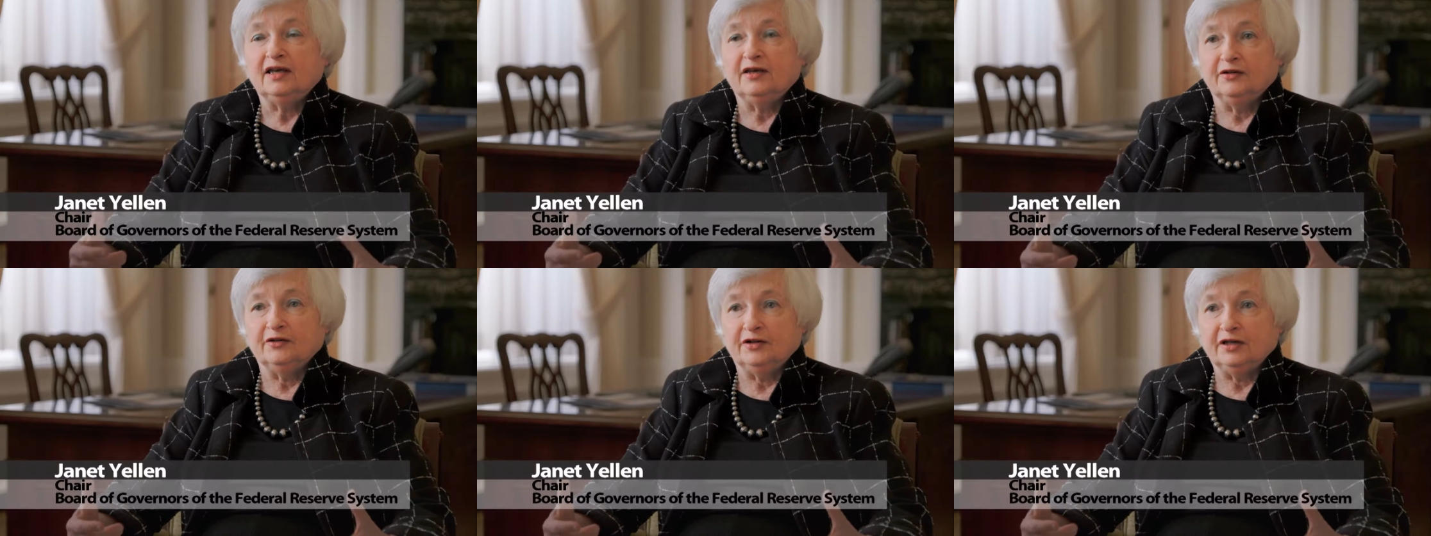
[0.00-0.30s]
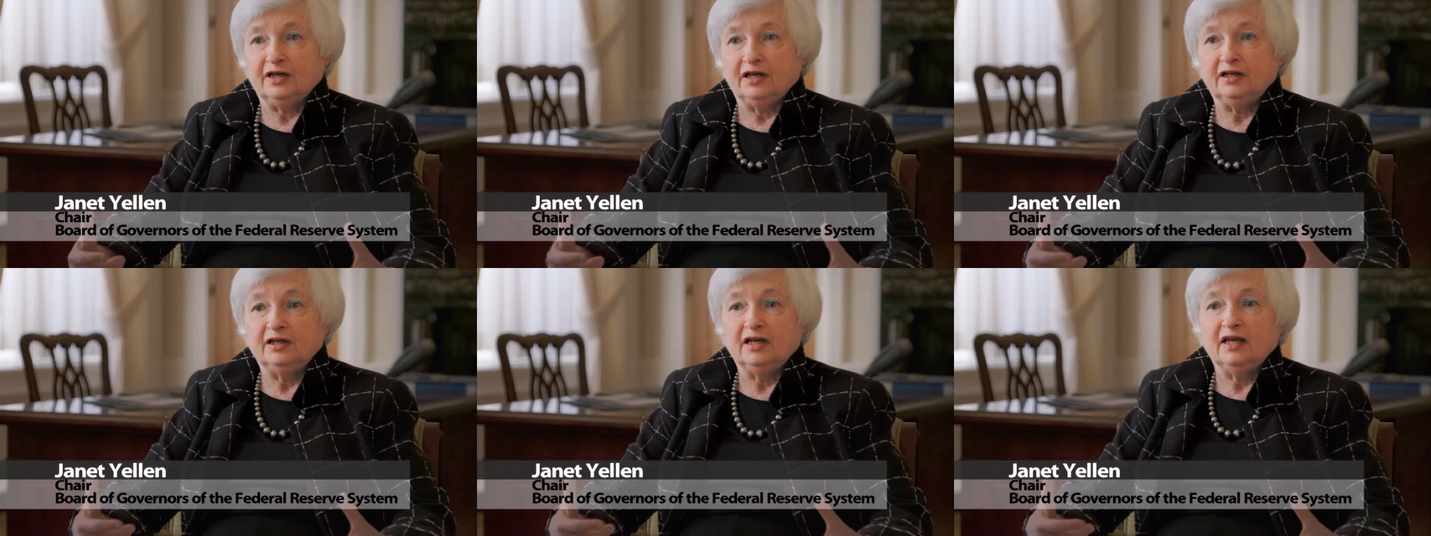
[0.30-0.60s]

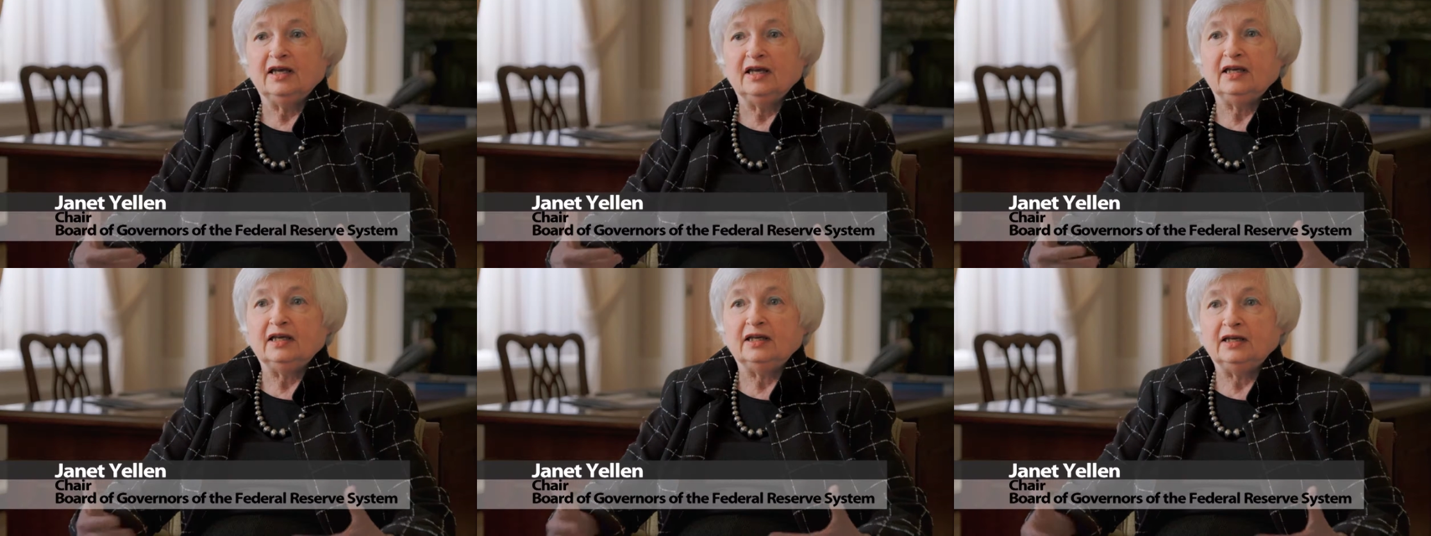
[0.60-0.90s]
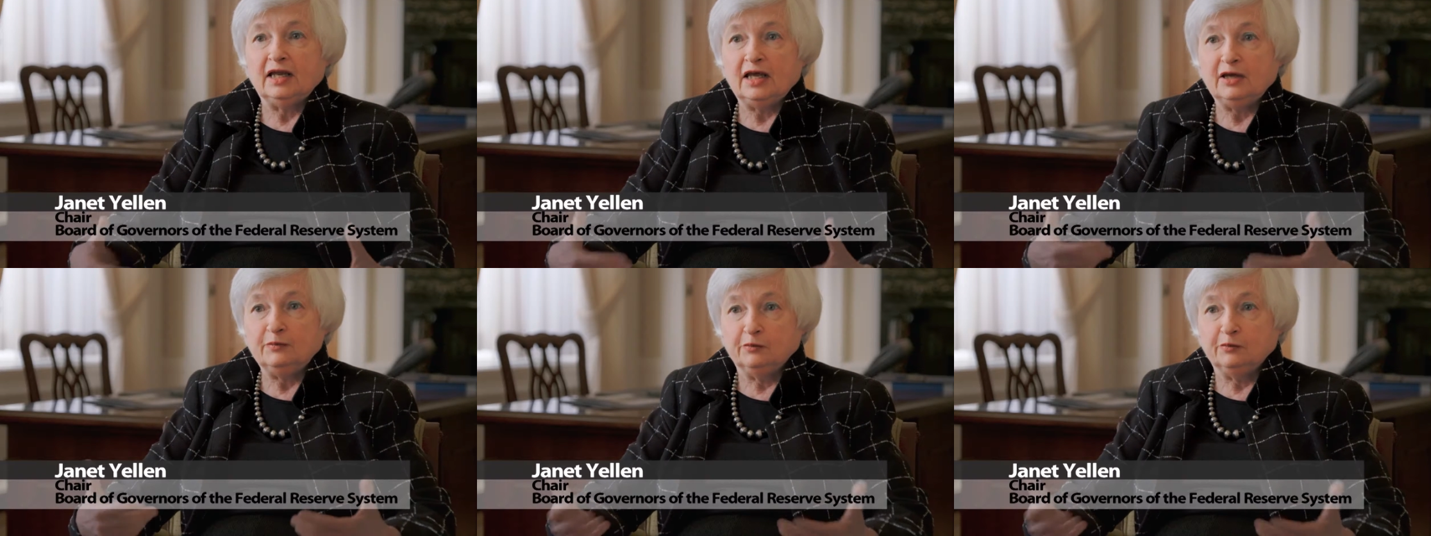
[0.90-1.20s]
that
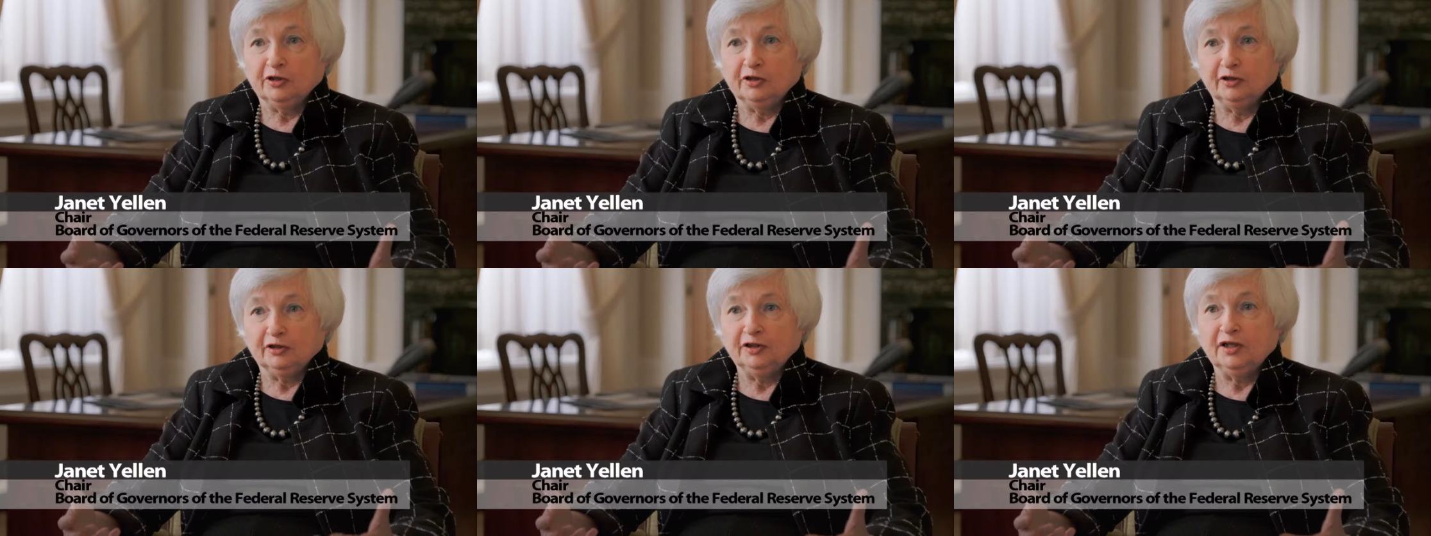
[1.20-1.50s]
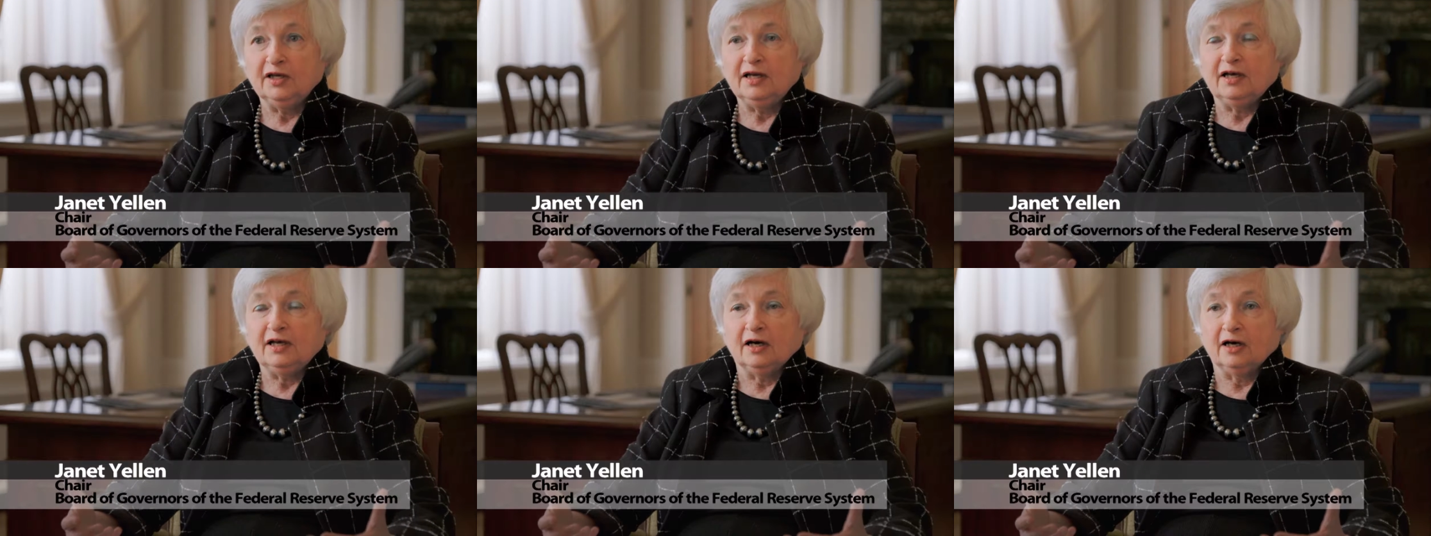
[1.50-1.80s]

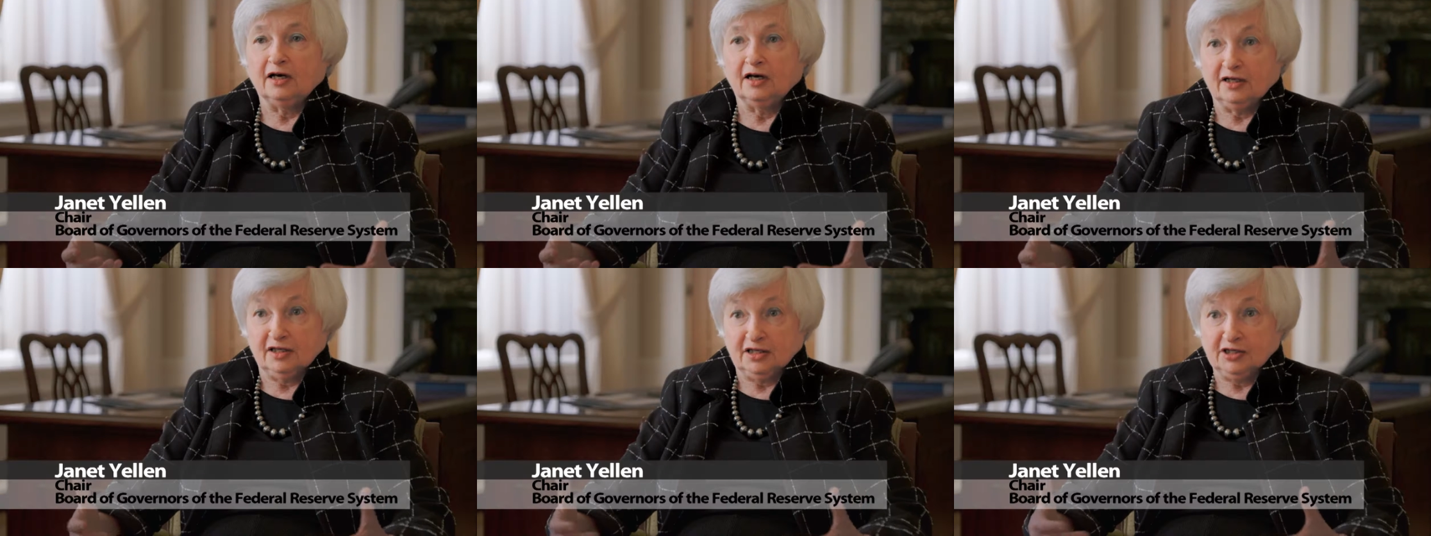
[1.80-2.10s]
enable uh,